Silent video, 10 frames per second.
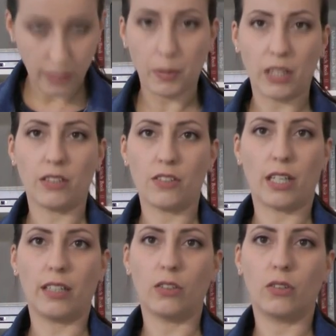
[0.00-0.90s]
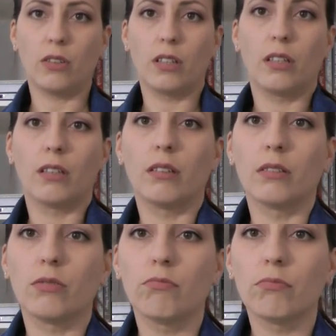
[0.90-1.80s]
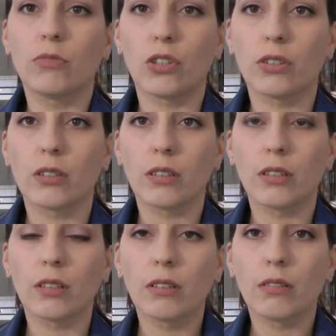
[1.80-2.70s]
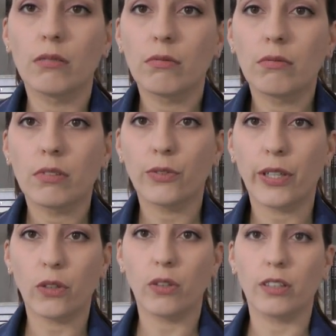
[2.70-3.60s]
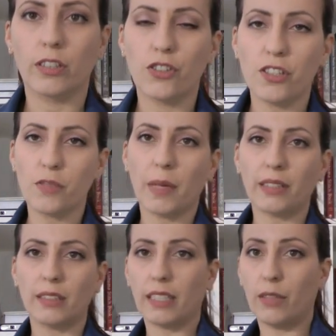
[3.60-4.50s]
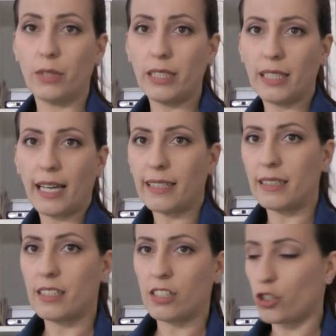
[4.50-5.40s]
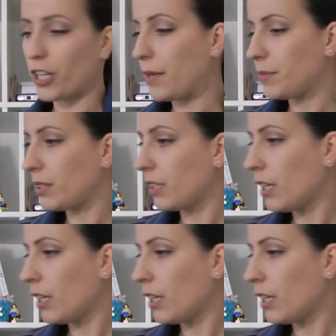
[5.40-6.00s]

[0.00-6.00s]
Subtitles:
The buttons are just regular jeans buttons. I really like this shaped